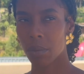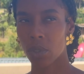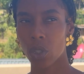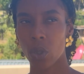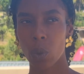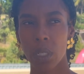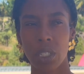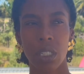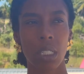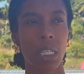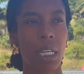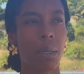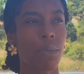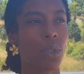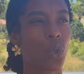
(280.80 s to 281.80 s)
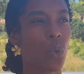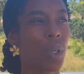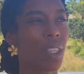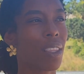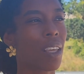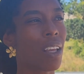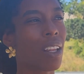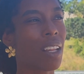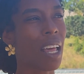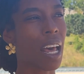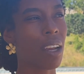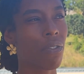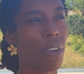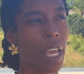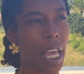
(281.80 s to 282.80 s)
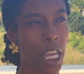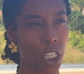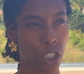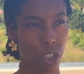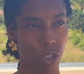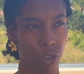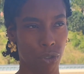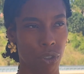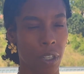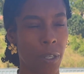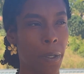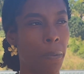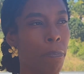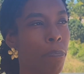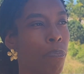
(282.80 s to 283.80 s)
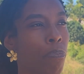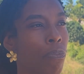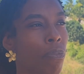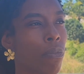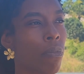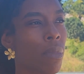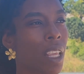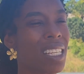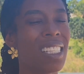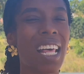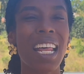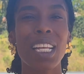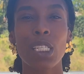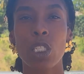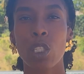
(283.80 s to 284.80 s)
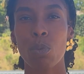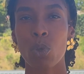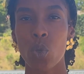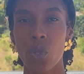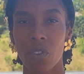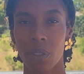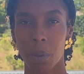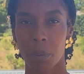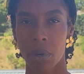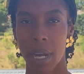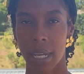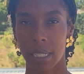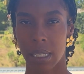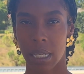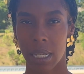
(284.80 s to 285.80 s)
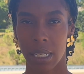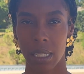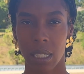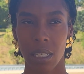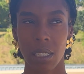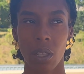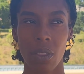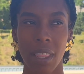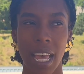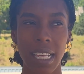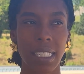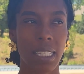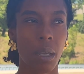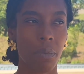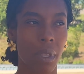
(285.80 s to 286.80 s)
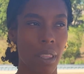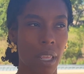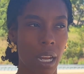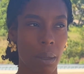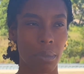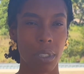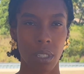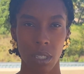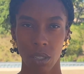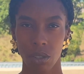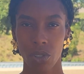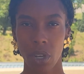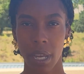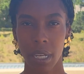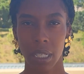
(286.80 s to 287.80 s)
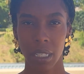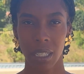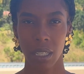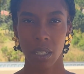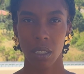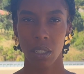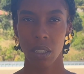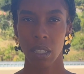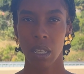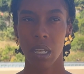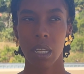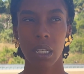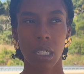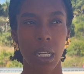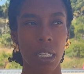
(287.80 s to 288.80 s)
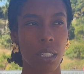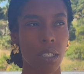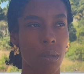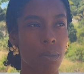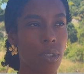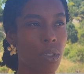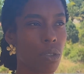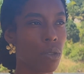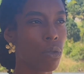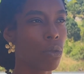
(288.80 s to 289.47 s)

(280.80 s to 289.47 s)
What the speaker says: to, it just comes with a lot of extra. It's not as smooth of a process. So that's something that I'm still trying to get accustomed to.